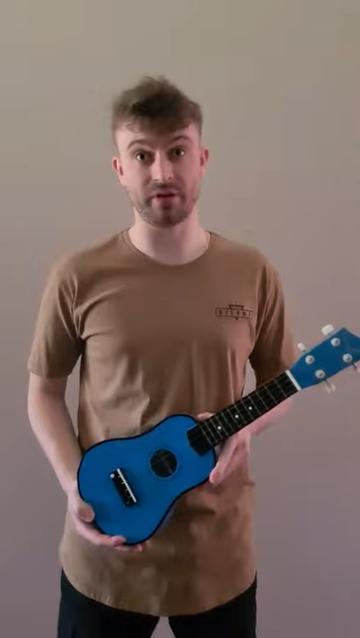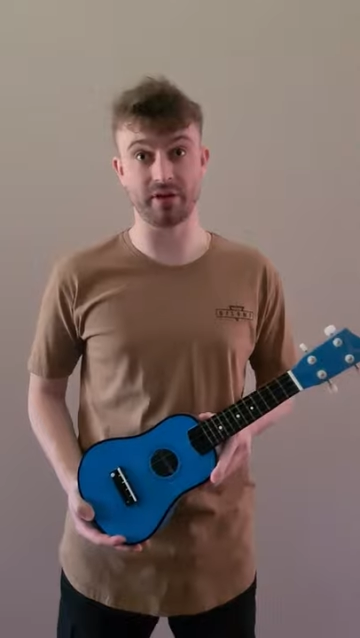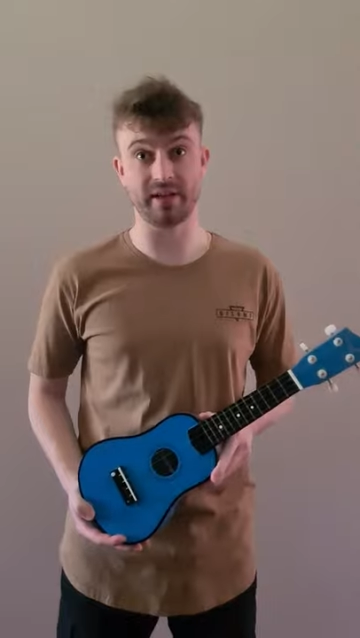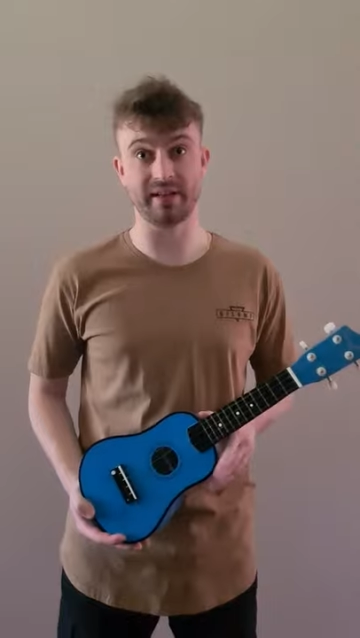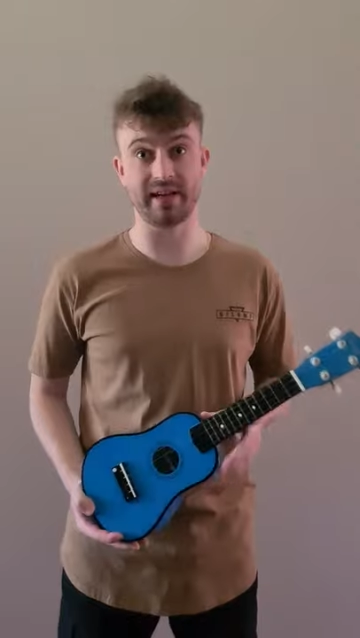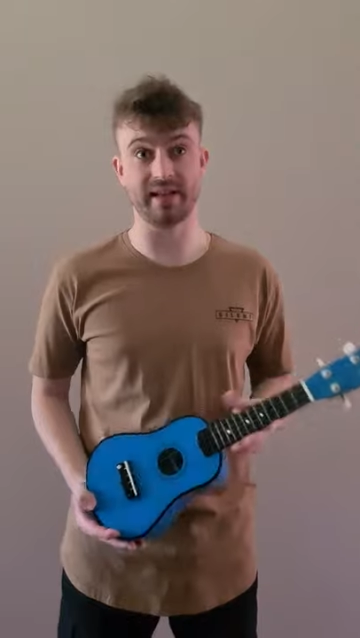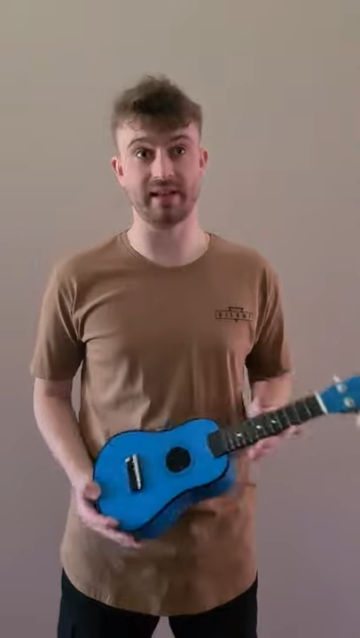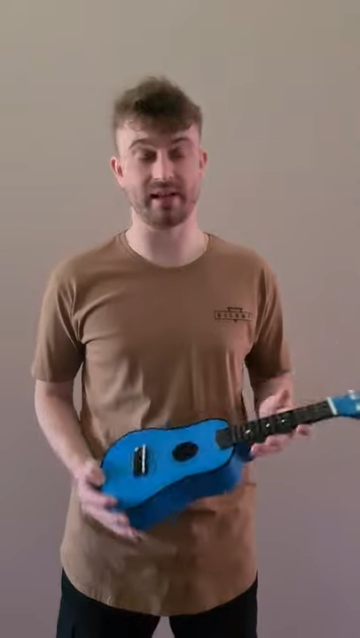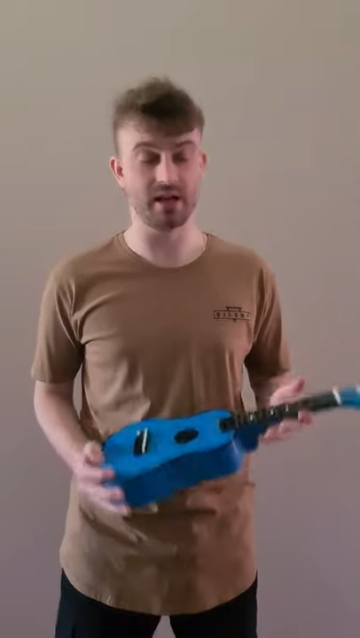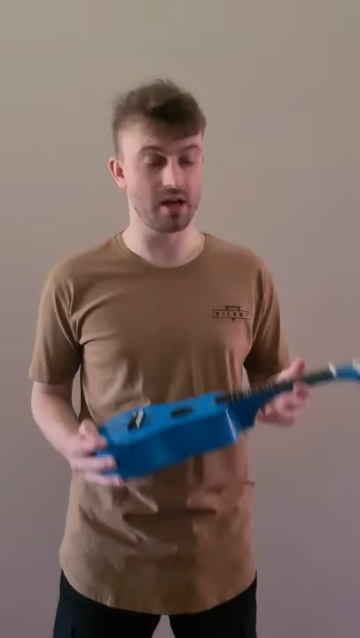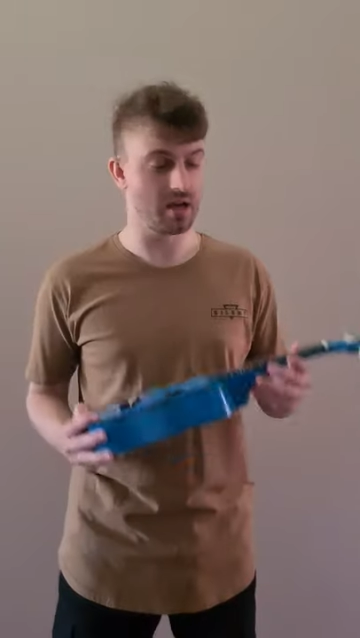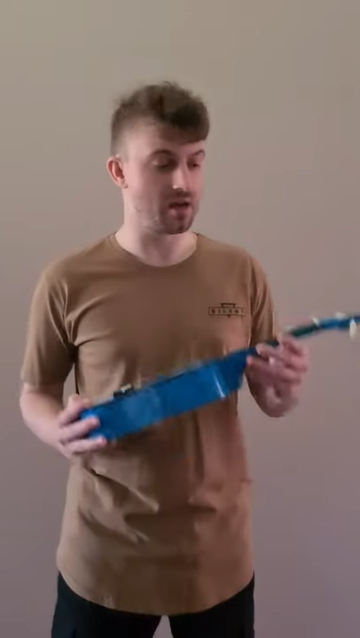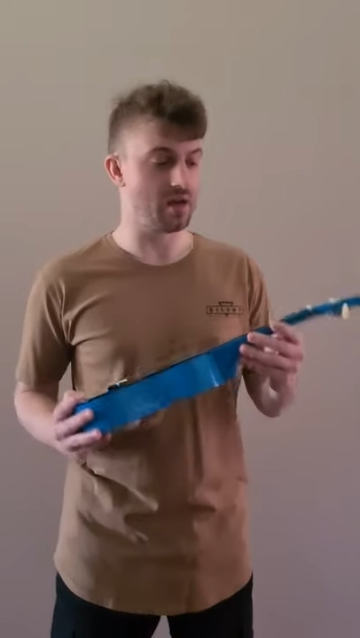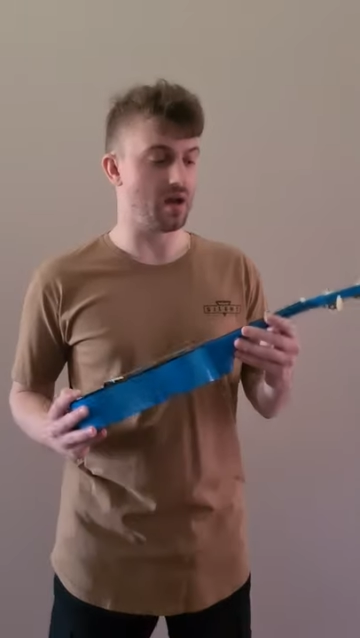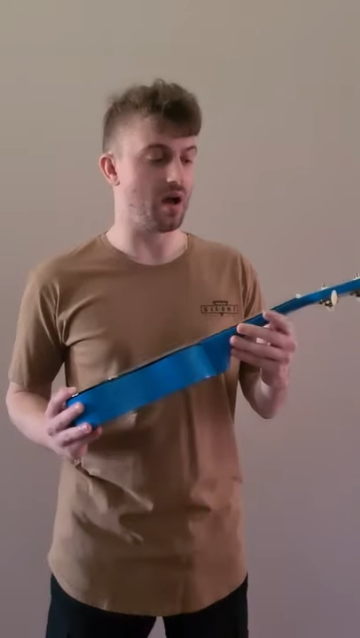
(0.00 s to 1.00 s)
ukulele,
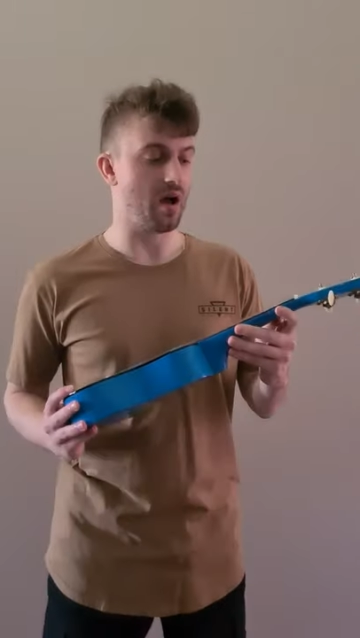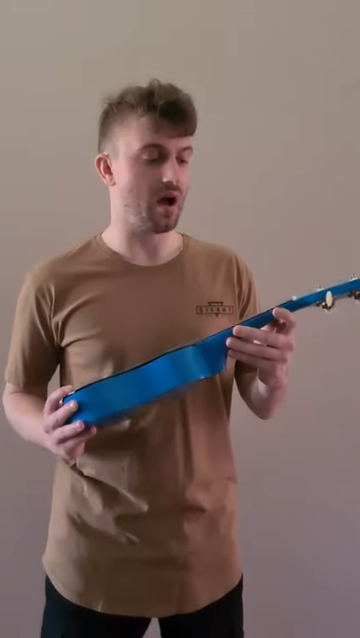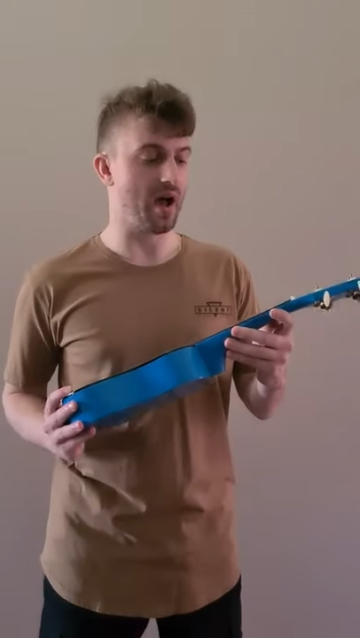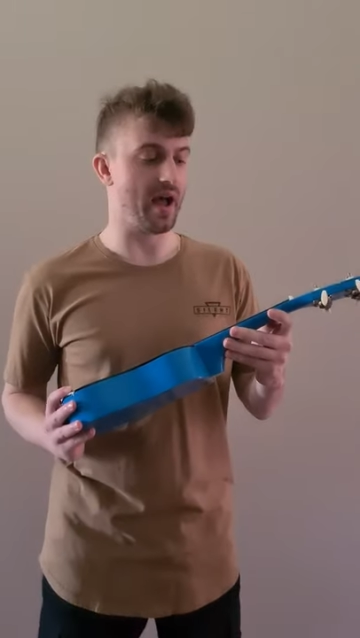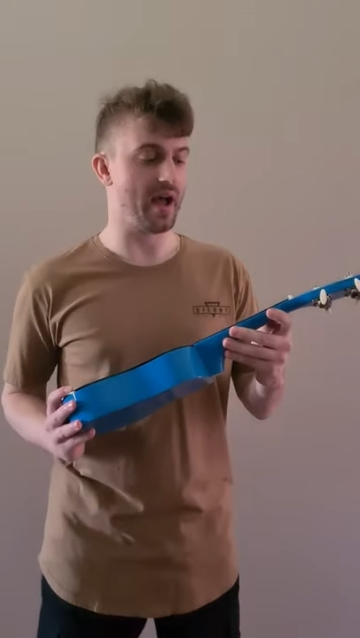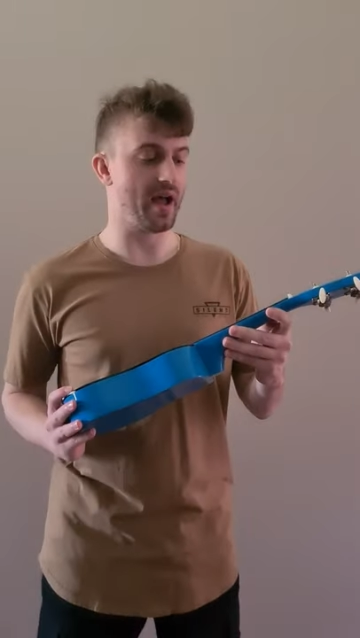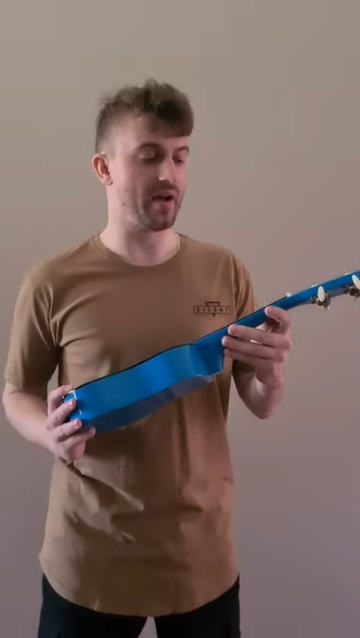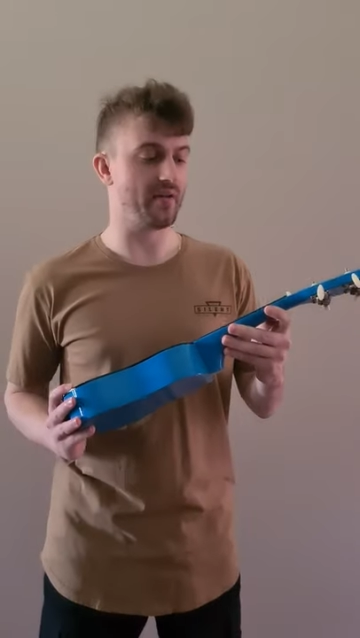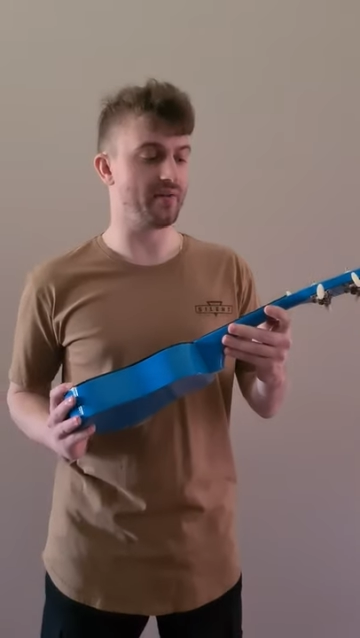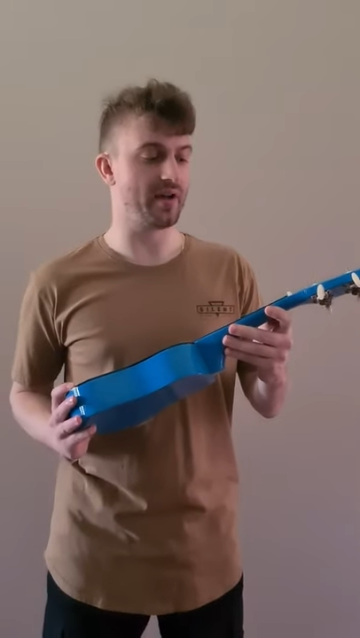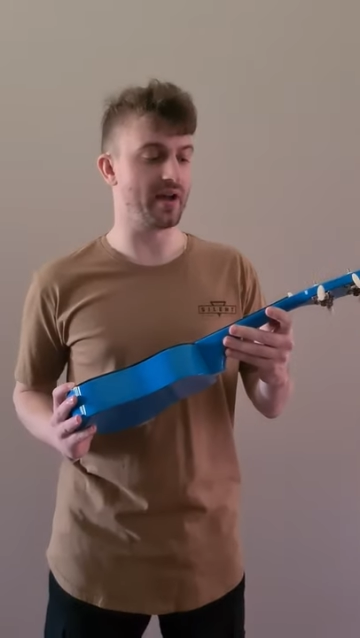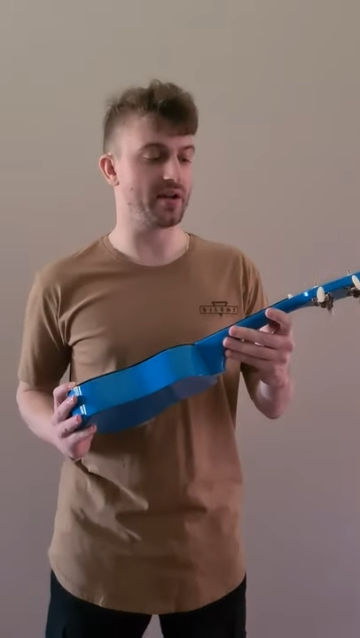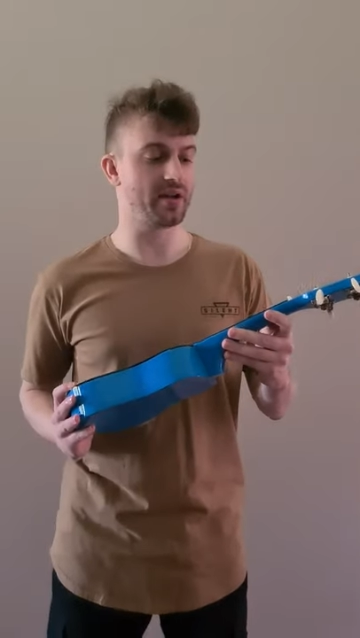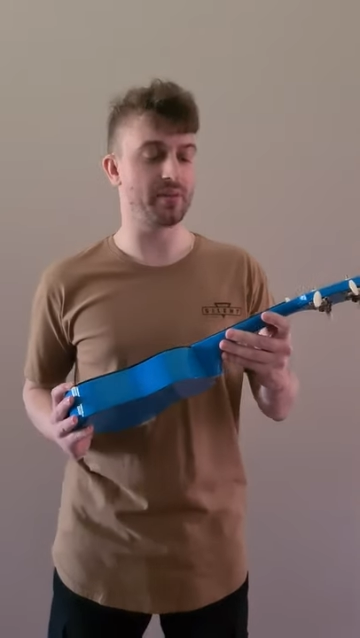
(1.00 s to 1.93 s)
I have